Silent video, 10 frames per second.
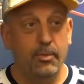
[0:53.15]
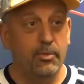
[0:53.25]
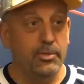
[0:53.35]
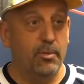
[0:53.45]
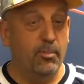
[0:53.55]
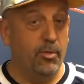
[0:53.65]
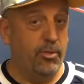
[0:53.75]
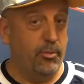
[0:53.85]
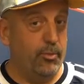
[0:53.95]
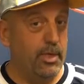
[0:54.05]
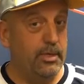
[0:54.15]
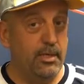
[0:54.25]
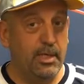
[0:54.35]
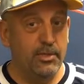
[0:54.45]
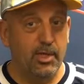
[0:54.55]
who's number 3 in the
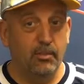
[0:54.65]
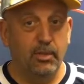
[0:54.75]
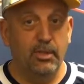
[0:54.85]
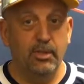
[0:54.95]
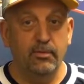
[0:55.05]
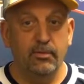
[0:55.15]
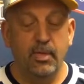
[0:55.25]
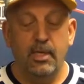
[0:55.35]
nation, I believe.